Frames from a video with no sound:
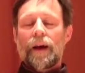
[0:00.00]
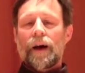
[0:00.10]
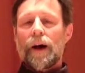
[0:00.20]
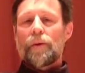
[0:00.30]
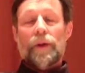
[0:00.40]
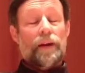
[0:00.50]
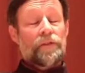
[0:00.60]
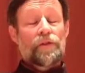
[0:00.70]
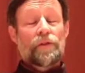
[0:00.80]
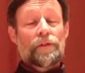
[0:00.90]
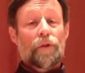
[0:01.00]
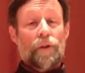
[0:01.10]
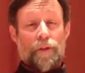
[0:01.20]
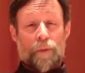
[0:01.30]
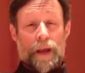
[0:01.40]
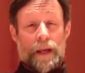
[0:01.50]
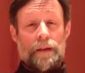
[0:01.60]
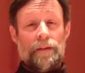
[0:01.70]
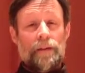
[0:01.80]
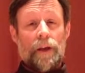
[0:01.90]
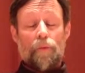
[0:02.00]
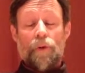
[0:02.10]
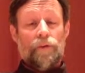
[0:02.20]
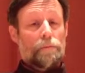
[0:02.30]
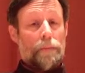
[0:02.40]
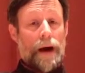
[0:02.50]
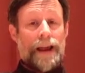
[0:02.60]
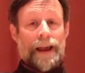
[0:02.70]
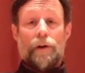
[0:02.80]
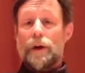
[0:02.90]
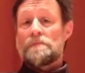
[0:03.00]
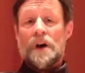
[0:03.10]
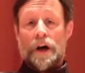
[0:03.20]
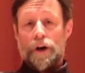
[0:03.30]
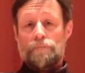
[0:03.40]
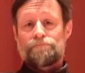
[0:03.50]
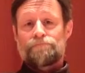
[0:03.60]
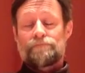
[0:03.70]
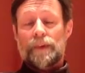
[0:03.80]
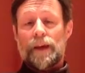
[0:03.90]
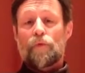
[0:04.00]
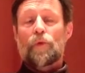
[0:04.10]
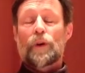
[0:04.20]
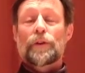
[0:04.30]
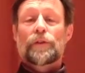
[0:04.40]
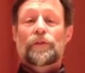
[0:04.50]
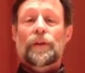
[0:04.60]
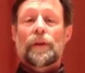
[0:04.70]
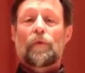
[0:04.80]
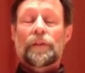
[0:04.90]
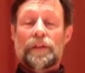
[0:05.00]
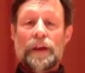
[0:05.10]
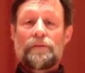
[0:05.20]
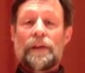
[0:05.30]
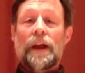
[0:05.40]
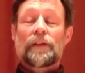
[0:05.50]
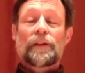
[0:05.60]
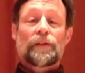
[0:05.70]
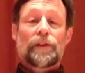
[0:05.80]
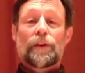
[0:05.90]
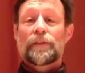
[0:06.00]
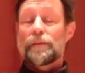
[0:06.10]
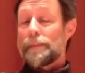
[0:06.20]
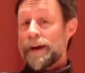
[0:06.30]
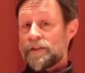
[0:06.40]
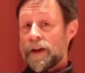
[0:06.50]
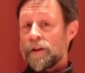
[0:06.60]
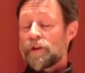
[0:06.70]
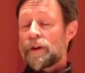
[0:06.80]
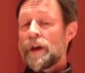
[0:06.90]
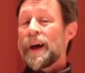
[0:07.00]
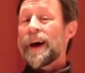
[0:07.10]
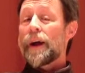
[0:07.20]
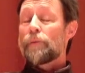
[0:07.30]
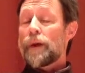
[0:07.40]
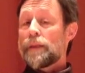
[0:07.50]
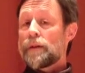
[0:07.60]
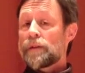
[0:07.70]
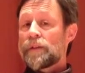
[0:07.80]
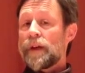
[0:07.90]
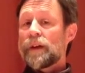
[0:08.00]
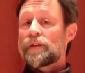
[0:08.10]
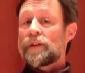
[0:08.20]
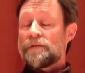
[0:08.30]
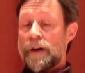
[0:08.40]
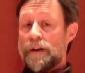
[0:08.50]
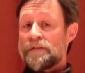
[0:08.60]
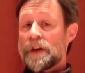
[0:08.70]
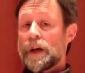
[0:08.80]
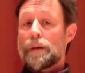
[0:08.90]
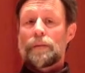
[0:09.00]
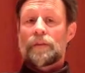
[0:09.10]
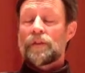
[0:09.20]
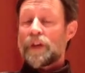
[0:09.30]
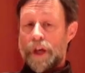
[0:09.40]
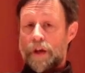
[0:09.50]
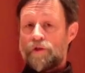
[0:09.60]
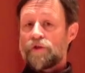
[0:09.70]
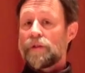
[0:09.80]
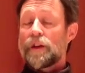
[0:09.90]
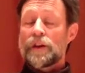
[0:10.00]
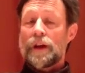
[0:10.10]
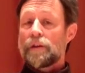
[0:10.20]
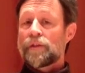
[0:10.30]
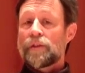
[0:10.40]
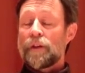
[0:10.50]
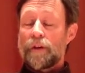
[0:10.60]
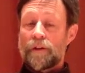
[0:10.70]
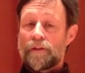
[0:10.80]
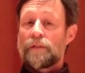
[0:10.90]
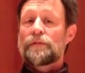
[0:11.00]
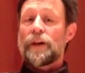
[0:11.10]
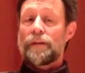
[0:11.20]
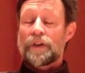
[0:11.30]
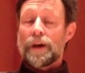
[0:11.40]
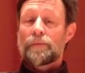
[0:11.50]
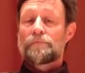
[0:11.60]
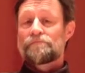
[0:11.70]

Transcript: I would have to choose Lord of the Rings. It was my Harry Potter. It was the fantasy series of my childhood. I read those things 5 times each, the entire series 5 times.